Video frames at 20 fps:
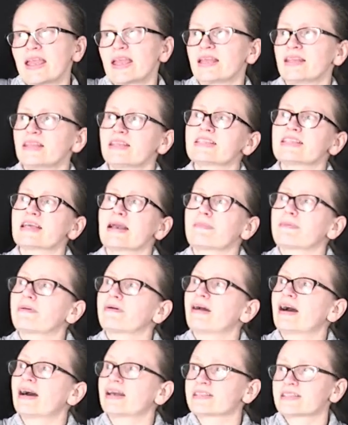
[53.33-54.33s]
In this
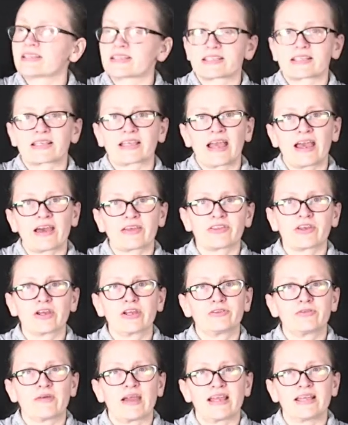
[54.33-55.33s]
apparatus,
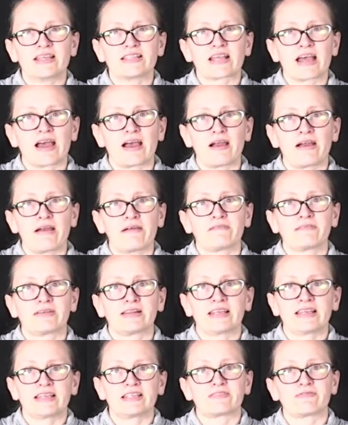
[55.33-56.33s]
cathode rays are
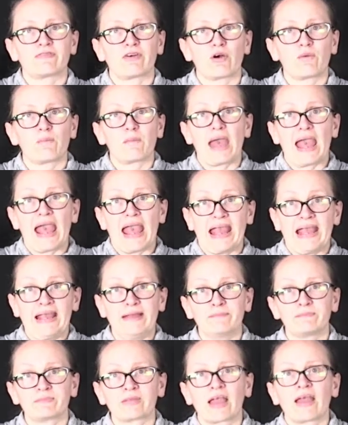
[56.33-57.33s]
released from
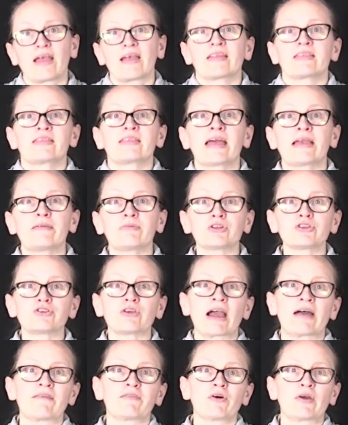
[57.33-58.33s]
A. They will
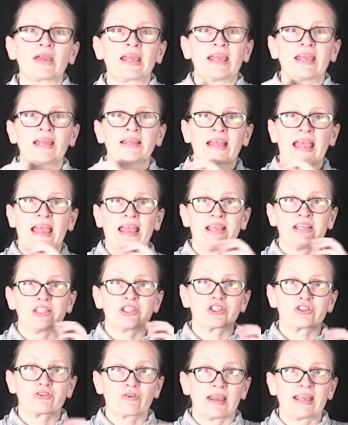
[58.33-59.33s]
travel in a
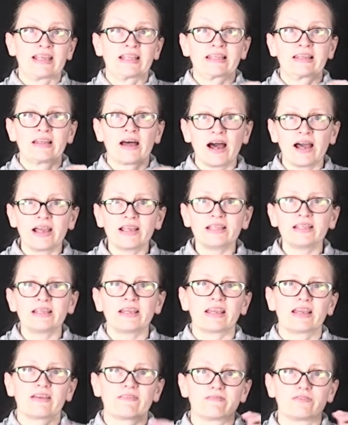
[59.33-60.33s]
straight line
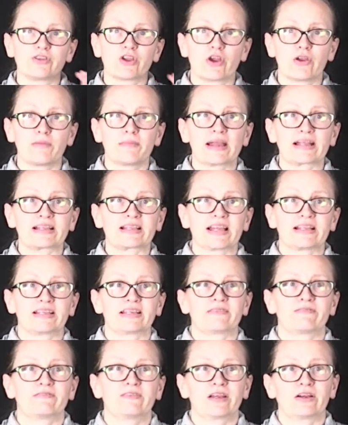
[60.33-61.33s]
if no
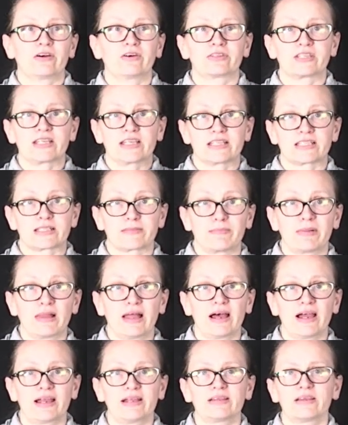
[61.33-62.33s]
magnetic field is
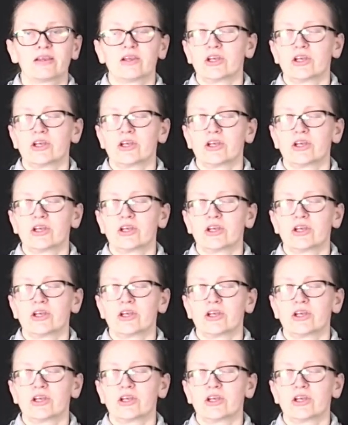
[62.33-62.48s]
applied.